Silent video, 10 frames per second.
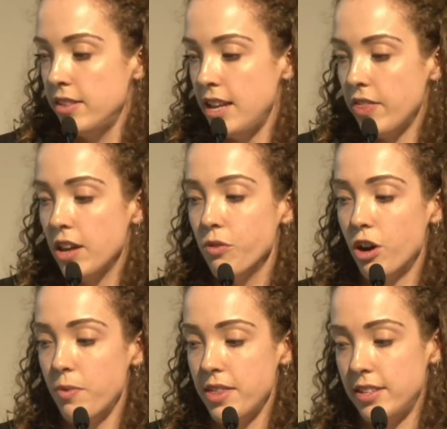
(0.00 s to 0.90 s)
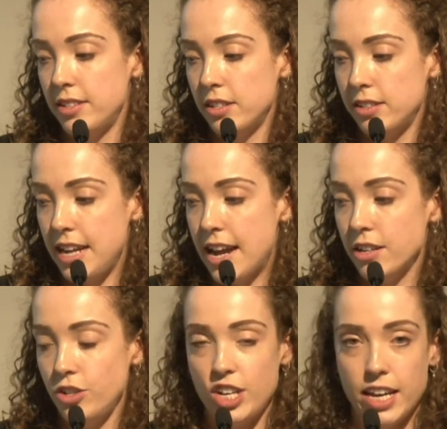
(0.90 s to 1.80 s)
Nothing wrong with your
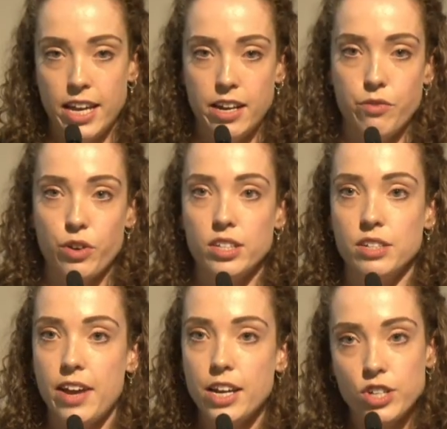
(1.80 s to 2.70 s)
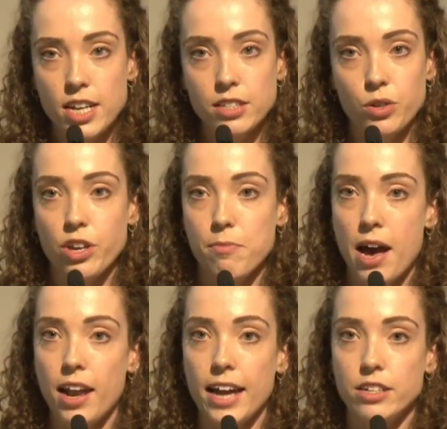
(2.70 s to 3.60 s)
standard chicken and roast veggies, or you
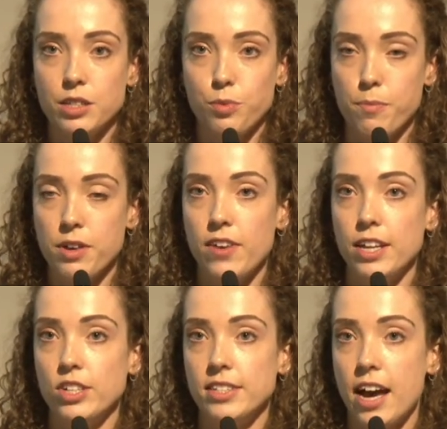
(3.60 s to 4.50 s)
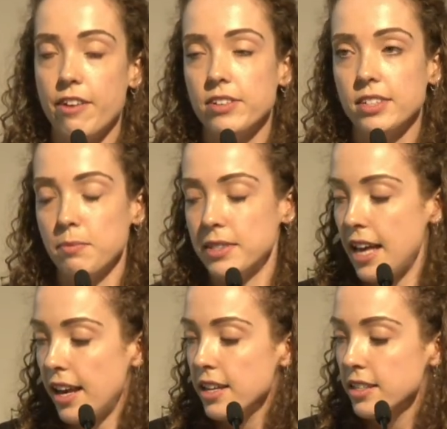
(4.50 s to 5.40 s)
might like to swap your veggies out for some
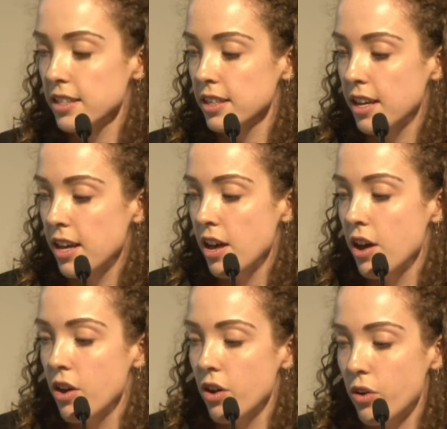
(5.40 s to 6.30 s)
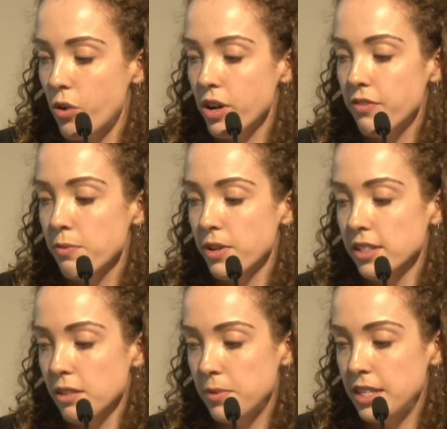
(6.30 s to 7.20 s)
salad. Or if you want
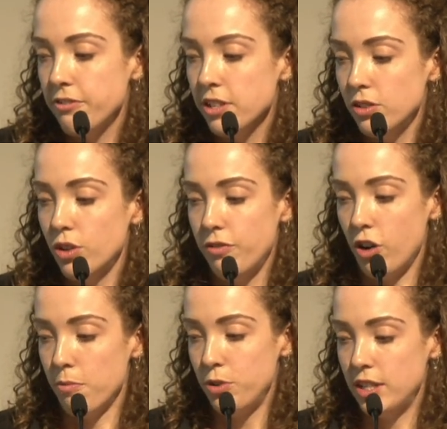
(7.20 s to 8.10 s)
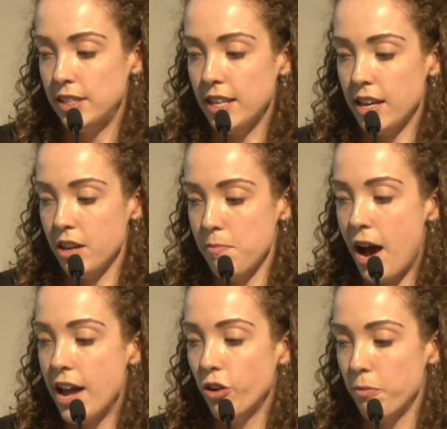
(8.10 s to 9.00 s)
some different sort of options that you
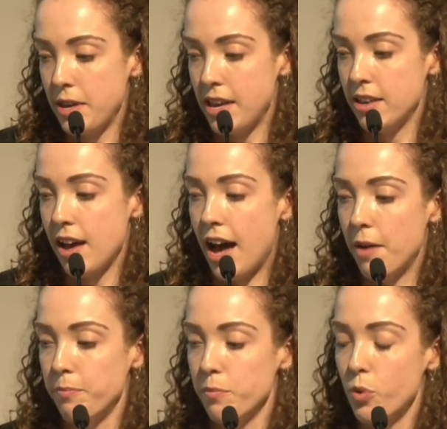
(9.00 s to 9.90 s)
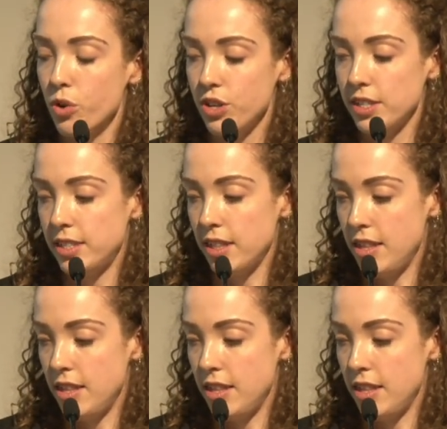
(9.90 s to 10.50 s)
might not be more used to